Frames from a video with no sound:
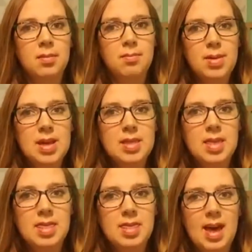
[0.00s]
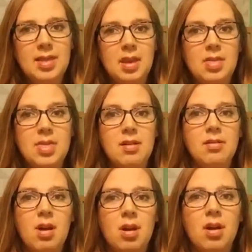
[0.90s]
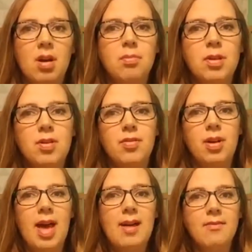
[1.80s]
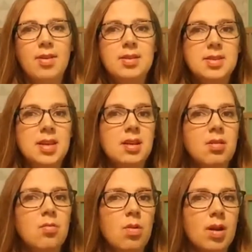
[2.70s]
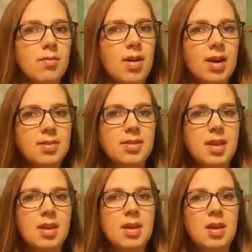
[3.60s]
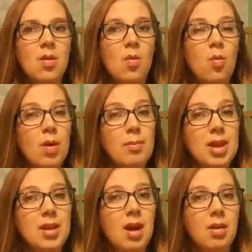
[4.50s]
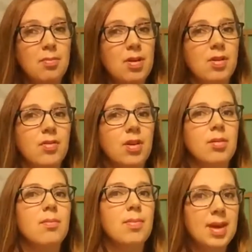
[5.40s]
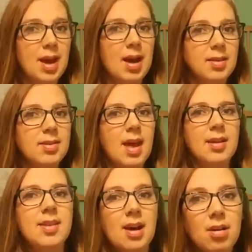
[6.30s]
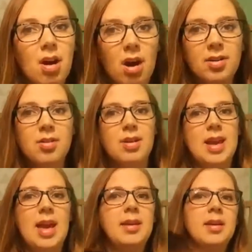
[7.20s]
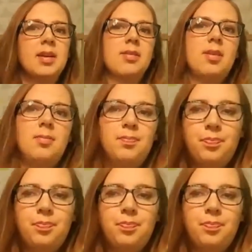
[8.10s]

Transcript: mean that they're not all beautiful. Every single one of us women are beautiful because that is how God created us.